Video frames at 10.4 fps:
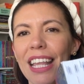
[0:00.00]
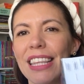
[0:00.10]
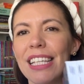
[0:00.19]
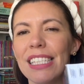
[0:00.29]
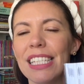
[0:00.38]

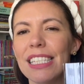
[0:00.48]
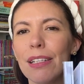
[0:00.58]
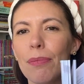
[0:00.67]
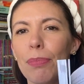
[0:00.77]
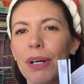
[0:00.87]
This is
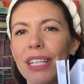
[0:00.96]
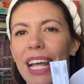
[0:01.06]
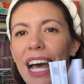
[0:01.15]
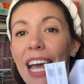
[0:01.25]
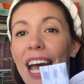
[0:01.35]
a book
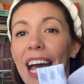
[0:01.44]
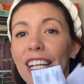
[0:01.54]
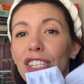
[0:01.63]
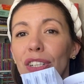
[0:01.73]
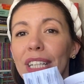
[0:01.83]
that I
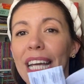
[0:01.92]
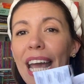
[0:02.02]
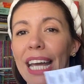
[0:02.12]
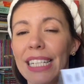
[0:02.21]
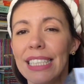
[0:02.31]
actually
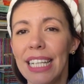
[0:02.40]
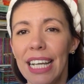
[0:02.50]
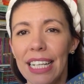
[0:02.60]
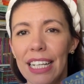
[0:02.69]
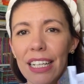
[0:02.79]

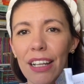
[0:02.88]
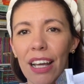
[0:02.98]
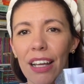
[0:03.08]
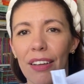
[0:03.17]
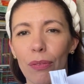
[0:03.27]
annotated,
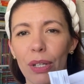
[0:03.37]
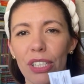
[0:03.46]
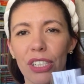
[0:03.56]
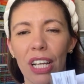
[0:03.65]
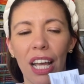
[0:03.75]

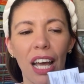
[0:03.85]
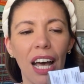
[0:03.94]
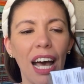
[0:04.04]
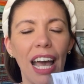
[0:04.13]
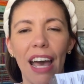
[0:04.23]
which
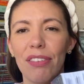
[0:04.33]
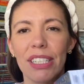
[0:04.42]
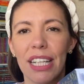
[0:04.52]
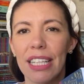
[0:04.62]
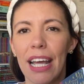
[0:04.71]
I
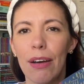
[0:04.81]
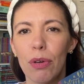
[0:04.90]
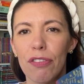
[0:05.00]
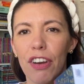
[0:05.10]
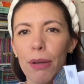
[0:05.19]
haven't done that
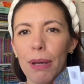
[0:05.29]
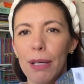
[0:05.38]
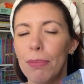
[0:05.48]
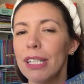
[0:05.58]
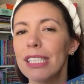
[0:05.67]
with very
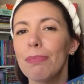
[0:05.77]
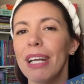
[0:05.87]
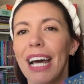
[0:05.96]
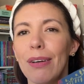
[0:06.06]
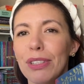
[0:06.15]
many books, but
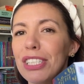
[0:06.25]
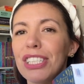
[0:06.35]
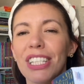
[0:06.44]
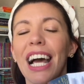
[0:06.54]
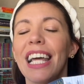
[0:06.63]
I
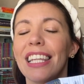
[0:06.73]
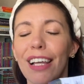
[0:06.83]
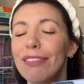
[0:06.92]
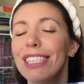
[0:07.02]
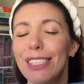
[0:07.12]

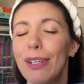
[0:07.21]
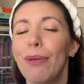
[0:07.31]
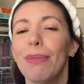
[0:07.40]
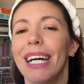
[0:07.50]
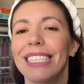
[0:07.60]
loved it so
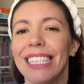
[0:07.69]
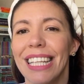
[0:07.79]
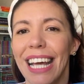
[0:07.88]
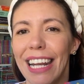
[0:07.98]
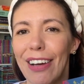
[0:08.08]
much
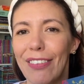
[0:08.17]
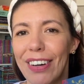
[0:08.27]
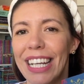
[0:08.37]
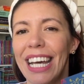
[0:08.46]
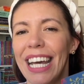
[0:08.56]
that I
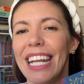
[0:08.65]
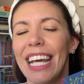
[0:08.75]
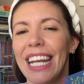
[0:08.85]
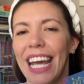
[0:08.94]
went ahead and